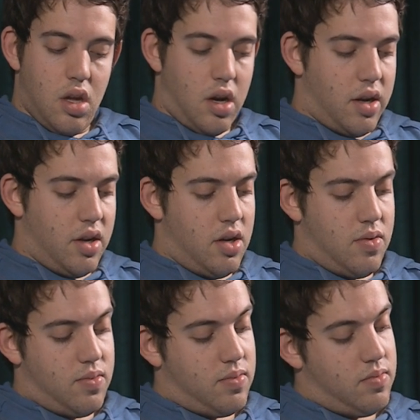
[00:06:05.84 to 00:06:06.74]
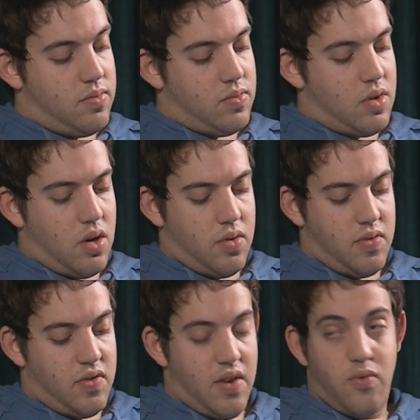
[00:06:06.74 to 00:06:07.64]
I don't know. Well,
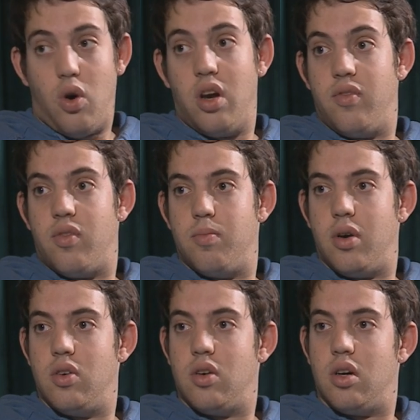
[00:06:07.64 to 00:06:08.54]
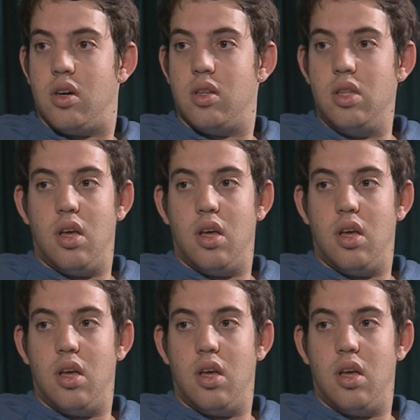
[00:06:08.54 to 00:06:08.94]
if they've won it from poker,